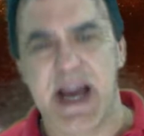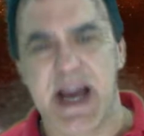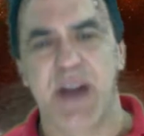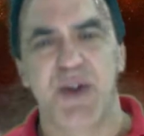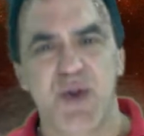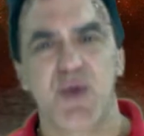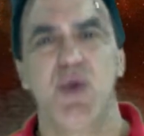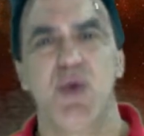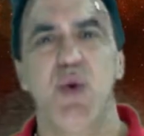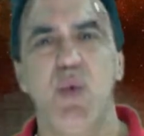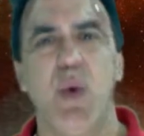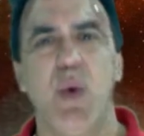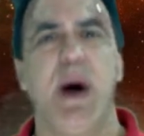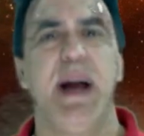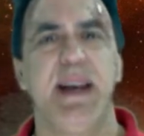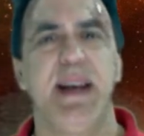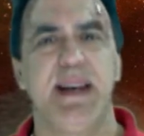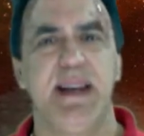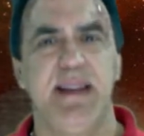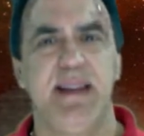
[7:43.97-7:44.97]
true
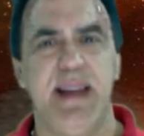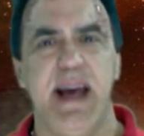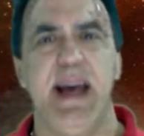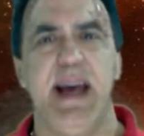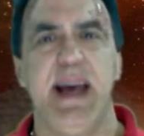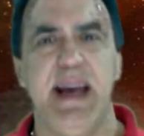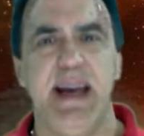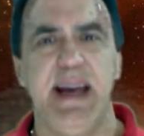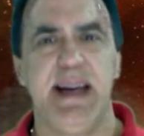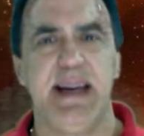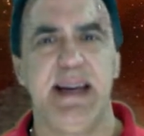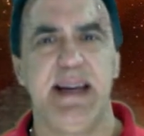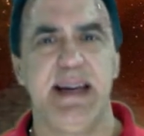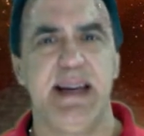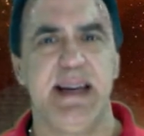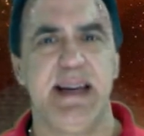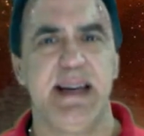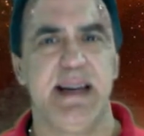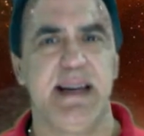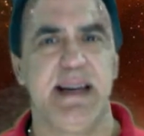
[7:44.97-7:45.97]
what they
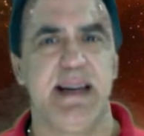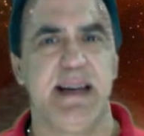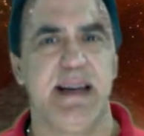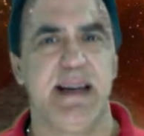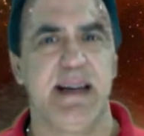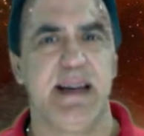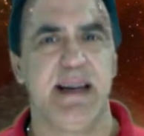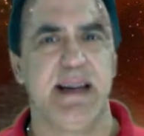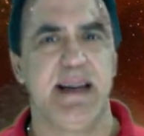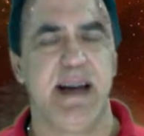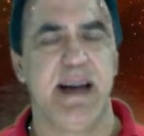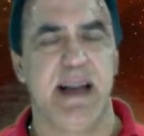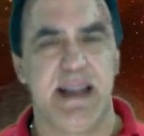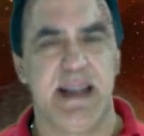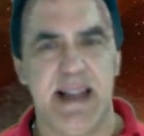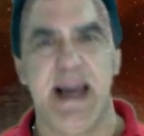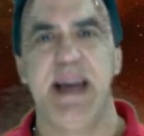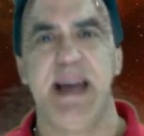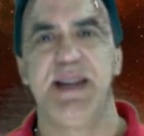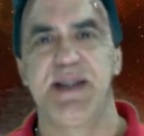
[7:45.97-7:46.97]

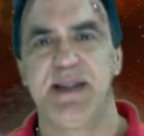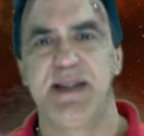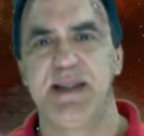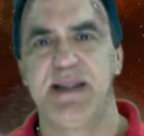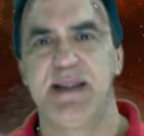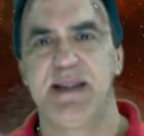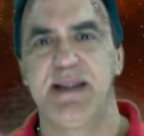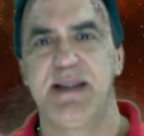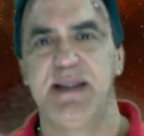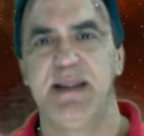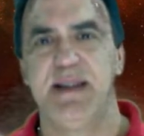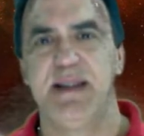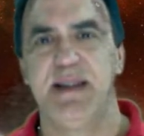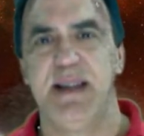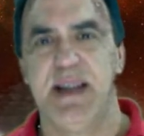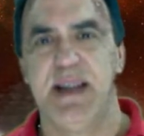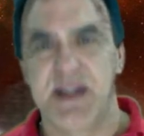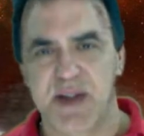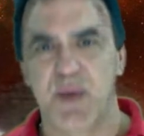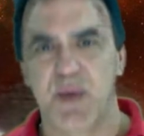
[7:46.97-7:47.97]
alleged
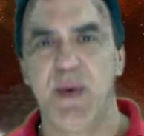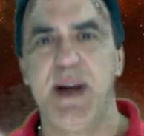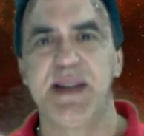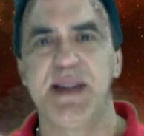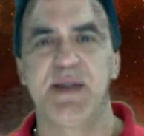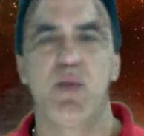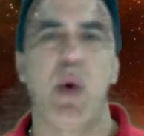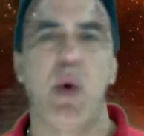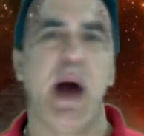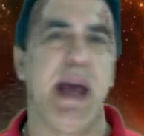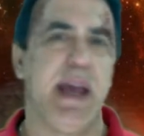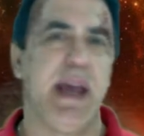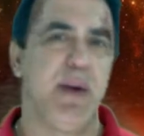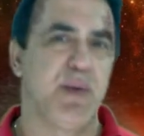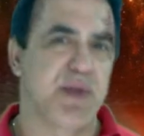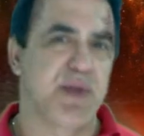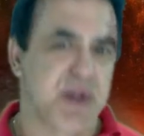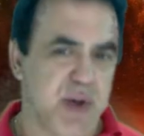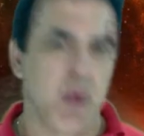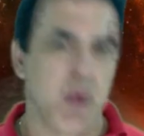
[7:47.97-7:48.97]
is the reason why it
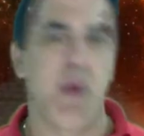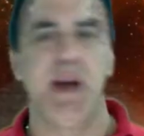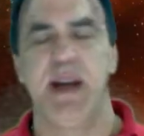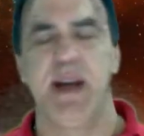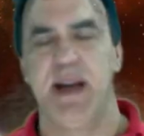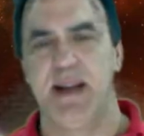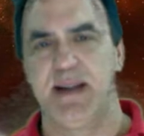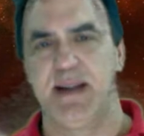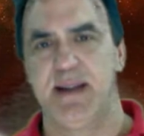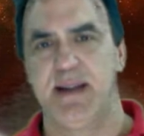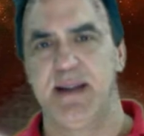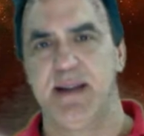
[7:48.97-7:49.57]
was doing it.